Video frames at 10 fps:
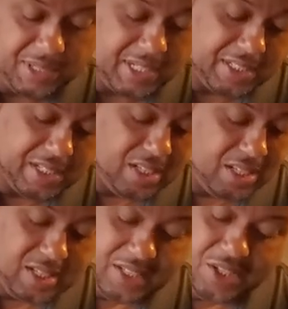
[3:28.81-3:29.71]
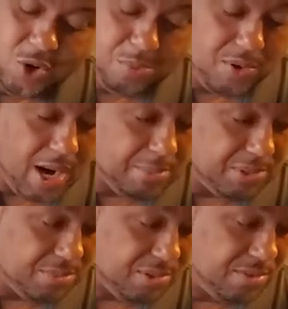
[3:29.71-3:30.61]
but no
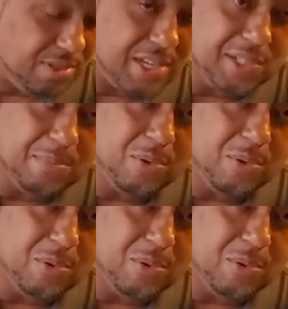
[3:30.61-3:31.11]
problems. That's the